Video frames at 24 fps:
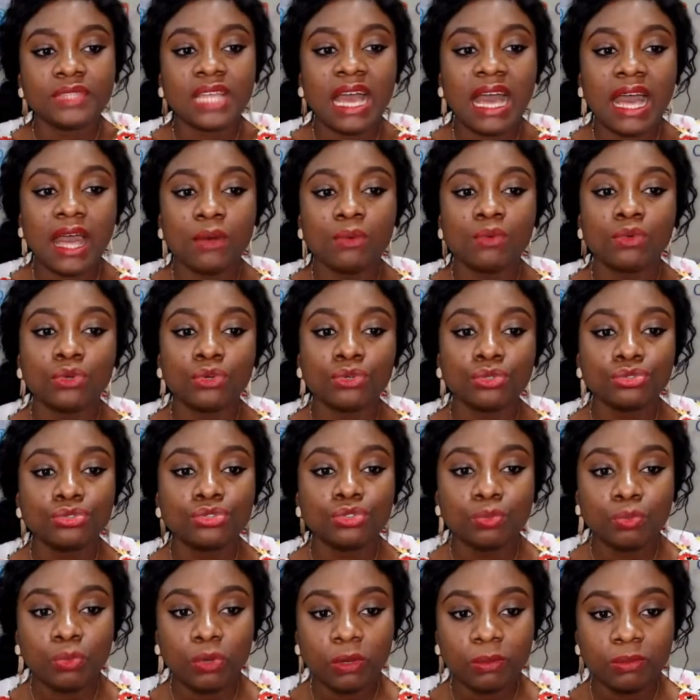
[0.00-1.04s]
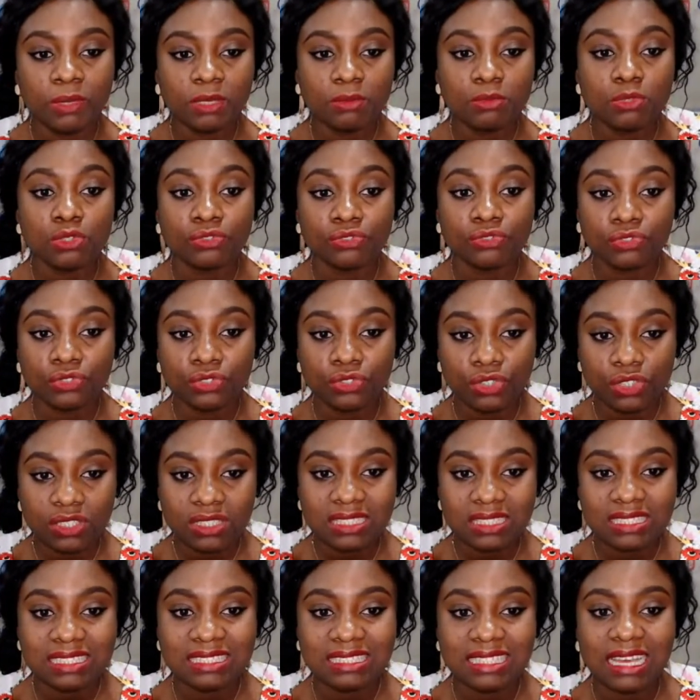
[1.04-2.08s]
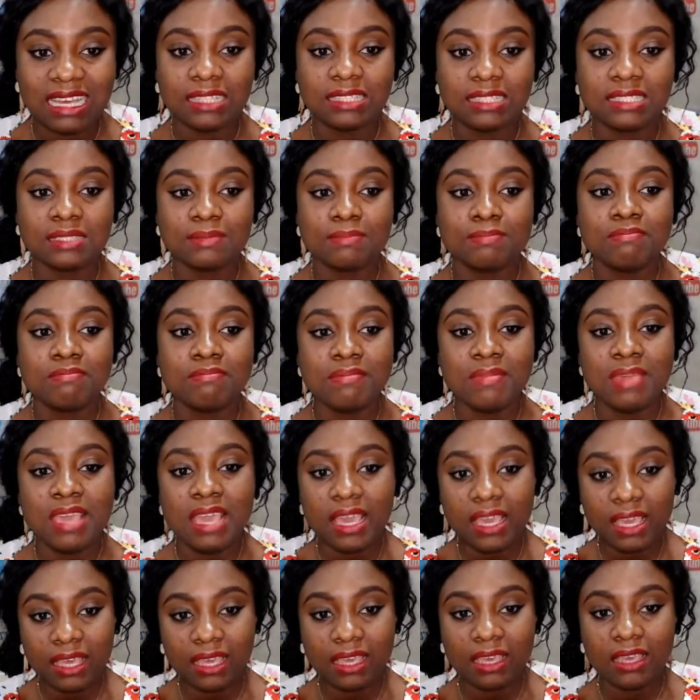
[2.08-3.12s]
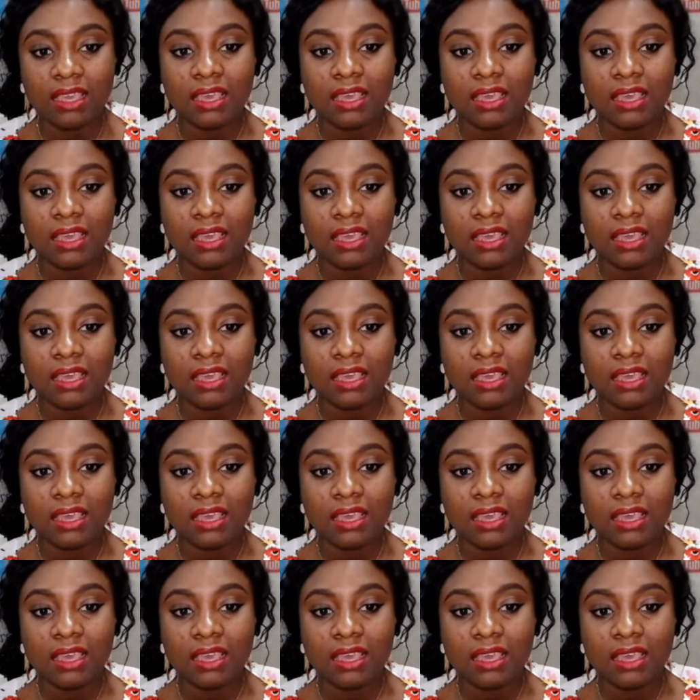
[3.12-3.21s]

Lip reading: I will go through problems of trust that make